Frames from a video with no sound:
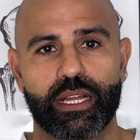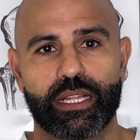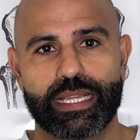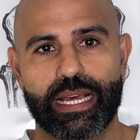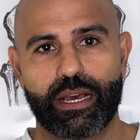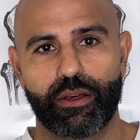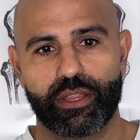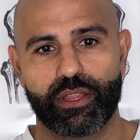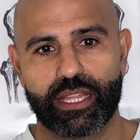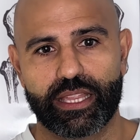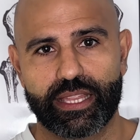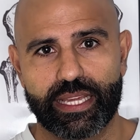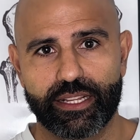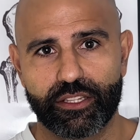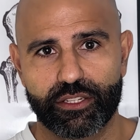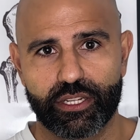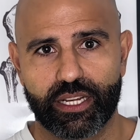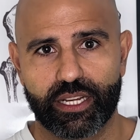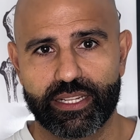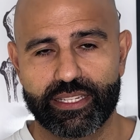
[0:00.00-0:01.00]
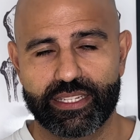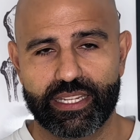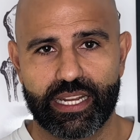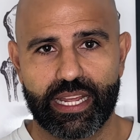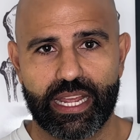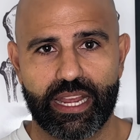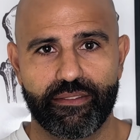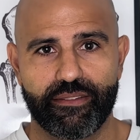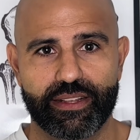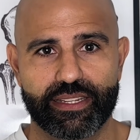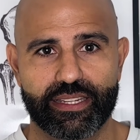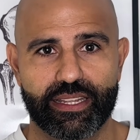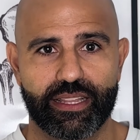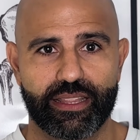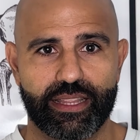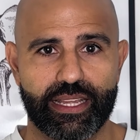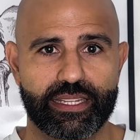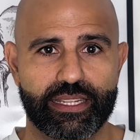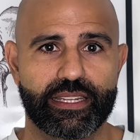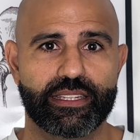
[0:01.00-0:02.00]
Now, the thing to consider here is
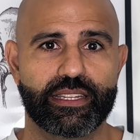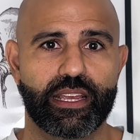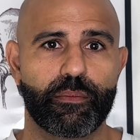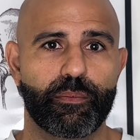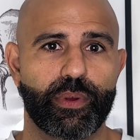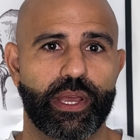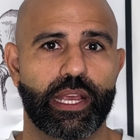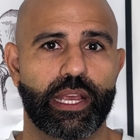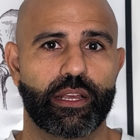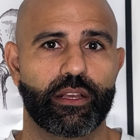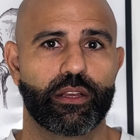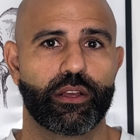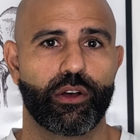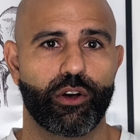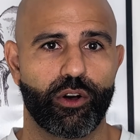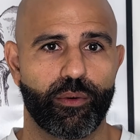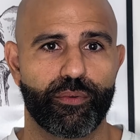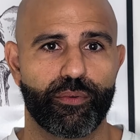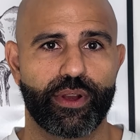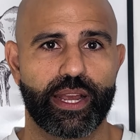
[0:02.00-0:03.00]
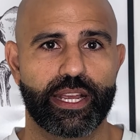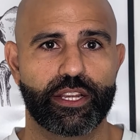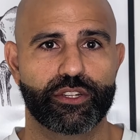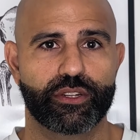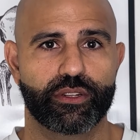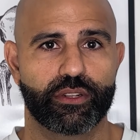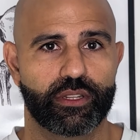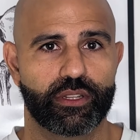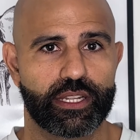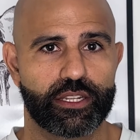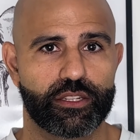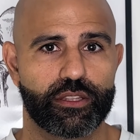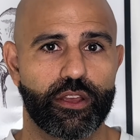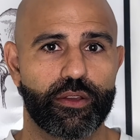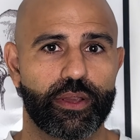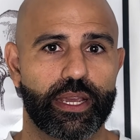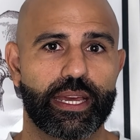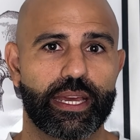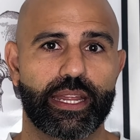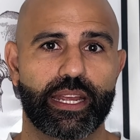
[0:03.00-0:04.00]
this is a big operation. There's
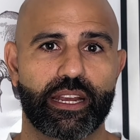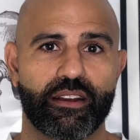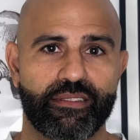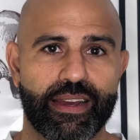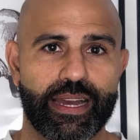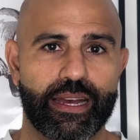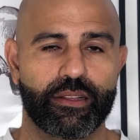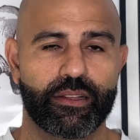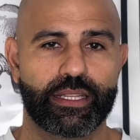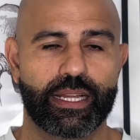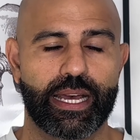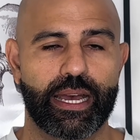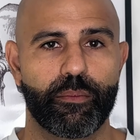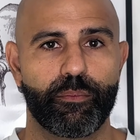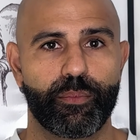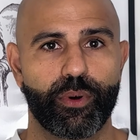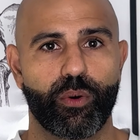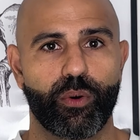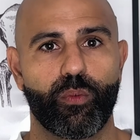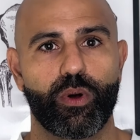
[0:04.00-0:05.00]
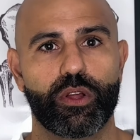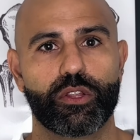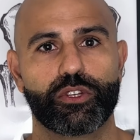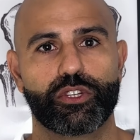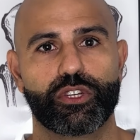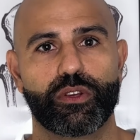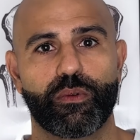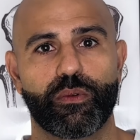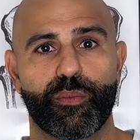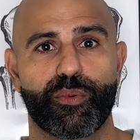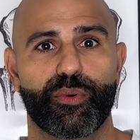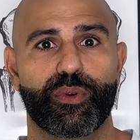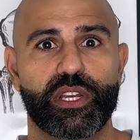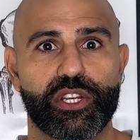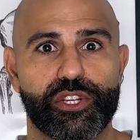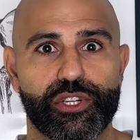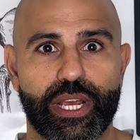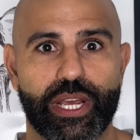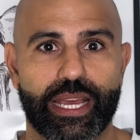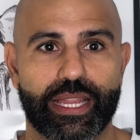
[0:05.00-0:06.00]
no getting around that. But once you
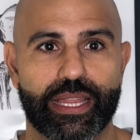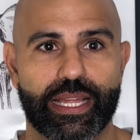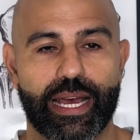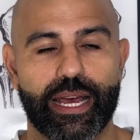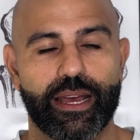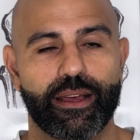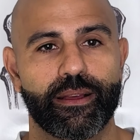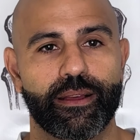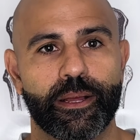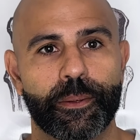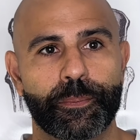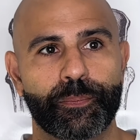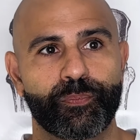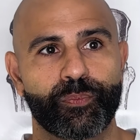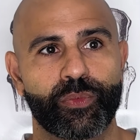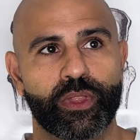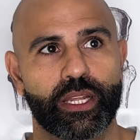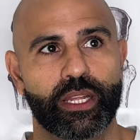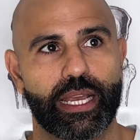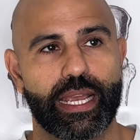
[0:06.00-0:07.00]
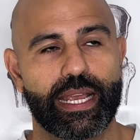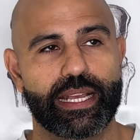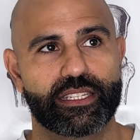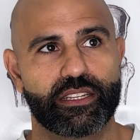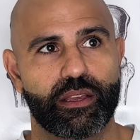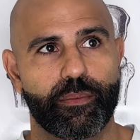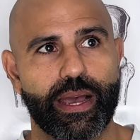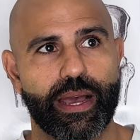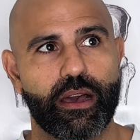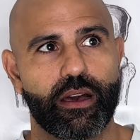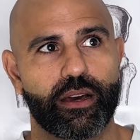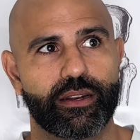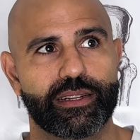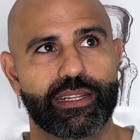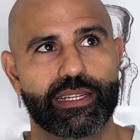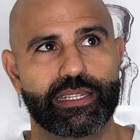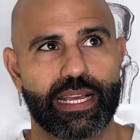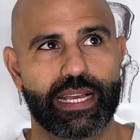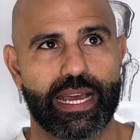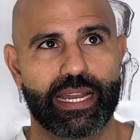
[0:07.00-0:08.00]
appreciate that, it's about
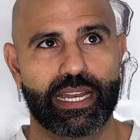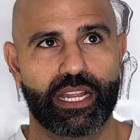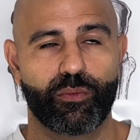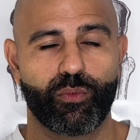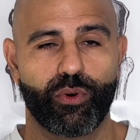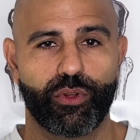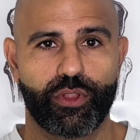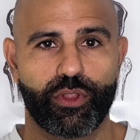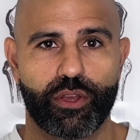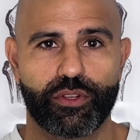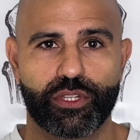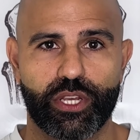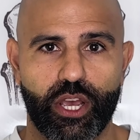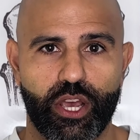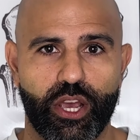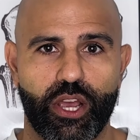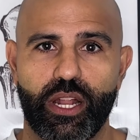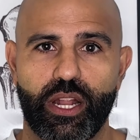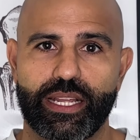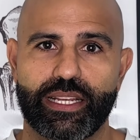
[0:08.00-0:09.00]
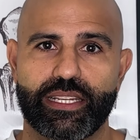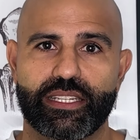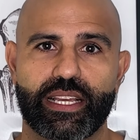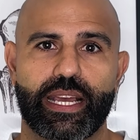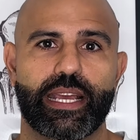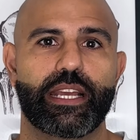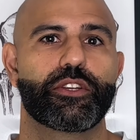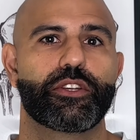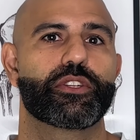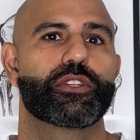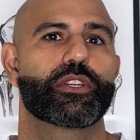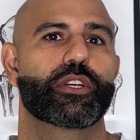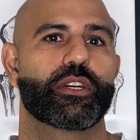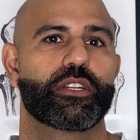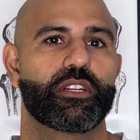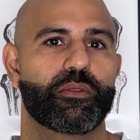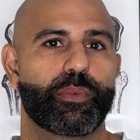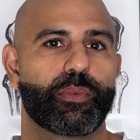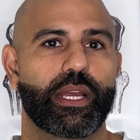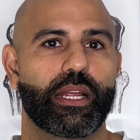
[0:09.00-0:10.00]
understanding what those early stages are
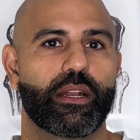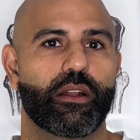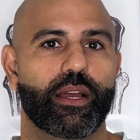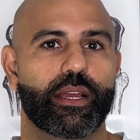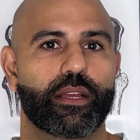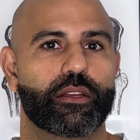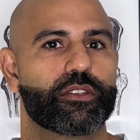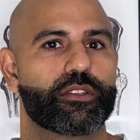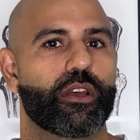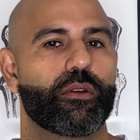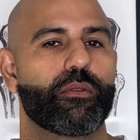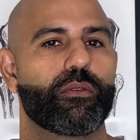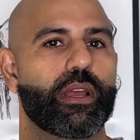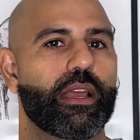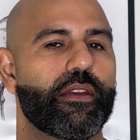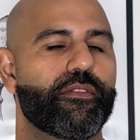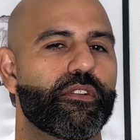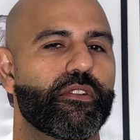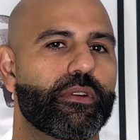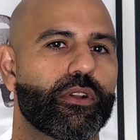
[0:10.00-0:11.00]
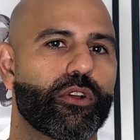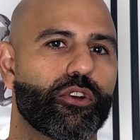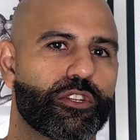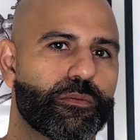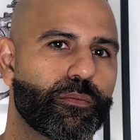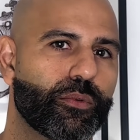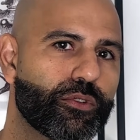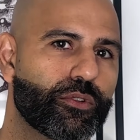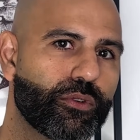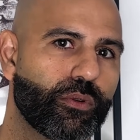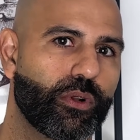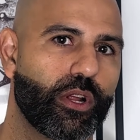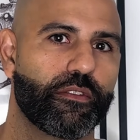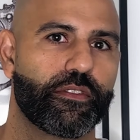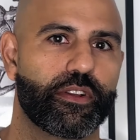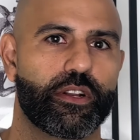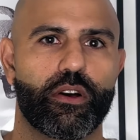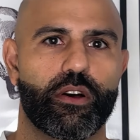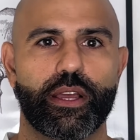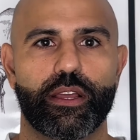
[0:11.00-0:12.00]
going to be like. So if you're in hospital
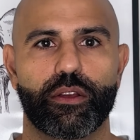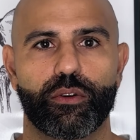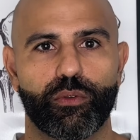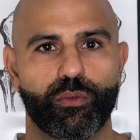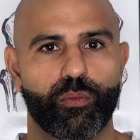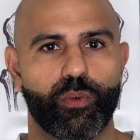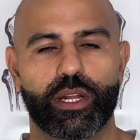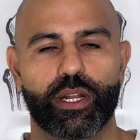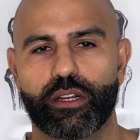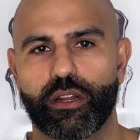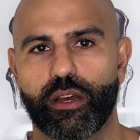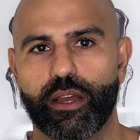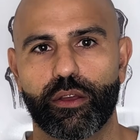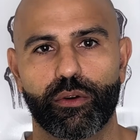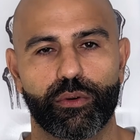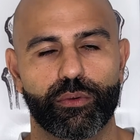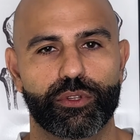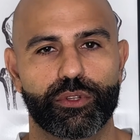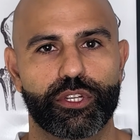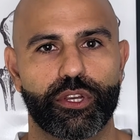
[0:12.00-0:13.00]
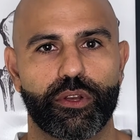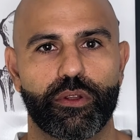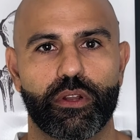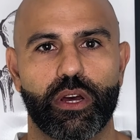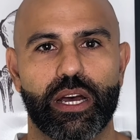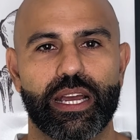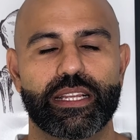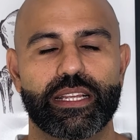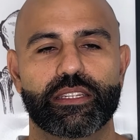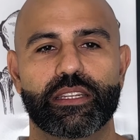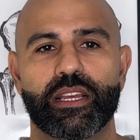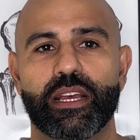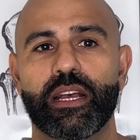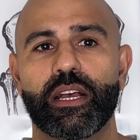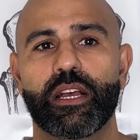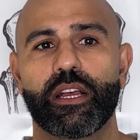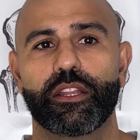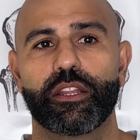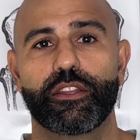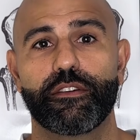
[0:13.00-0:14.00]
overnight or one night or 2 nights,
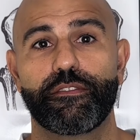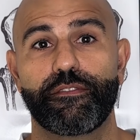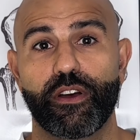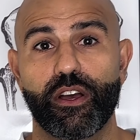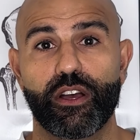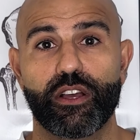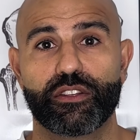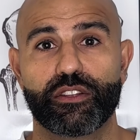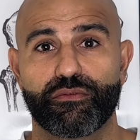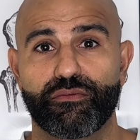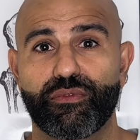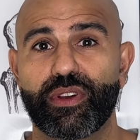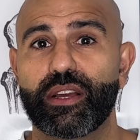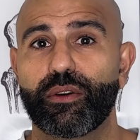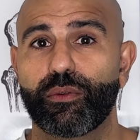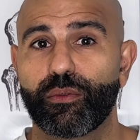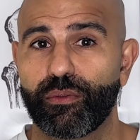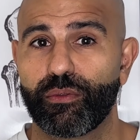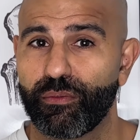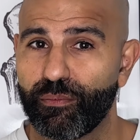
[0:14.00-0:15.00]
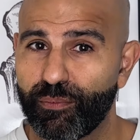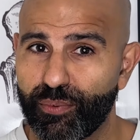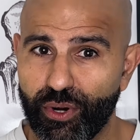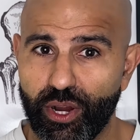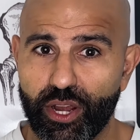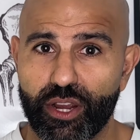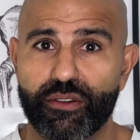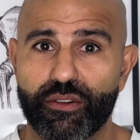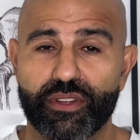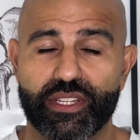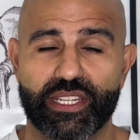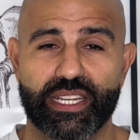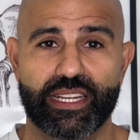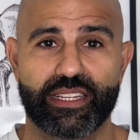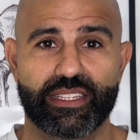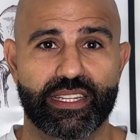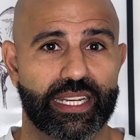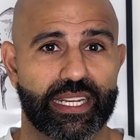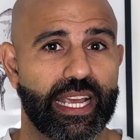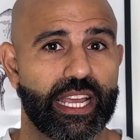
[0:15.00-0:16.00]
the first real priority
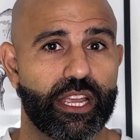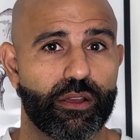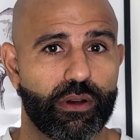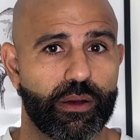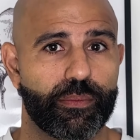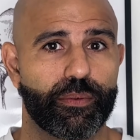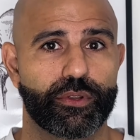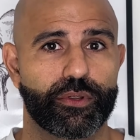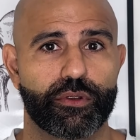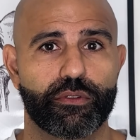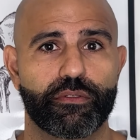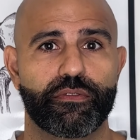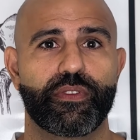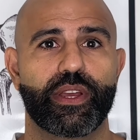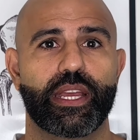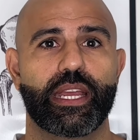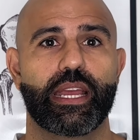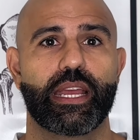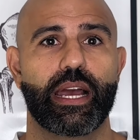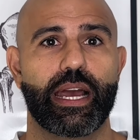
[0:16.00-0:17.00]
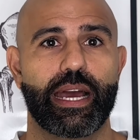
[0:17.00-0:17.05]
is to get you up on your feet